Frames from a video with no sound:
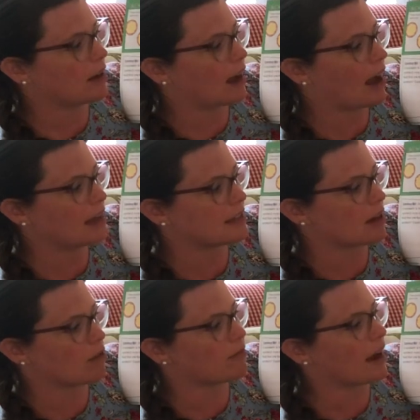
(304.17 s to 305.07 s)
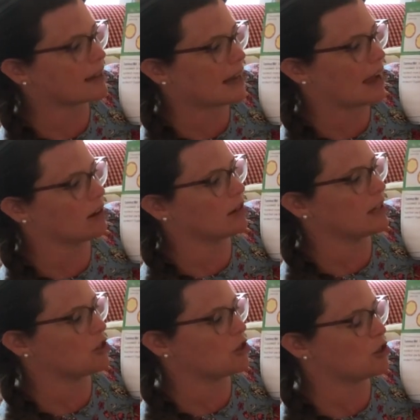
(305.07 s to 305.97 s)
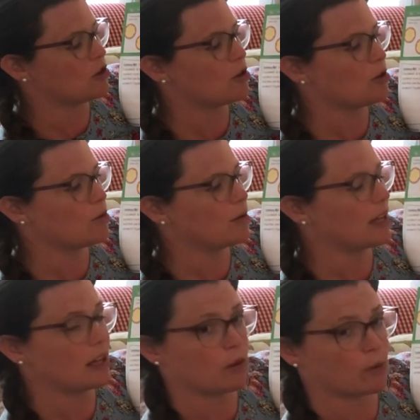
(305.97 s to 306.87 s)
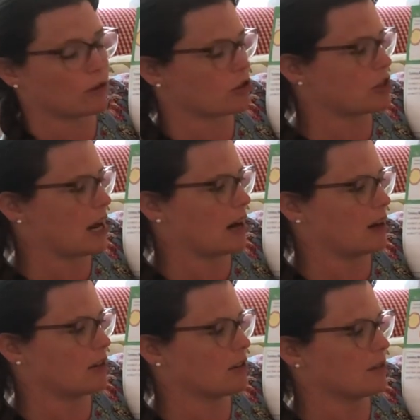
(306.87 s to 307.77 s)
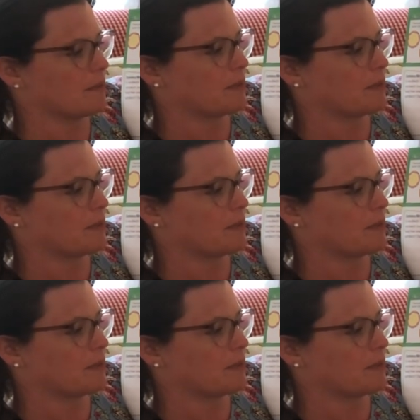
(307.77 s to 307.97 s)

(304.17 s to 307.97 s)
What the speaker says: cuts a rectangle into 2 equal shares.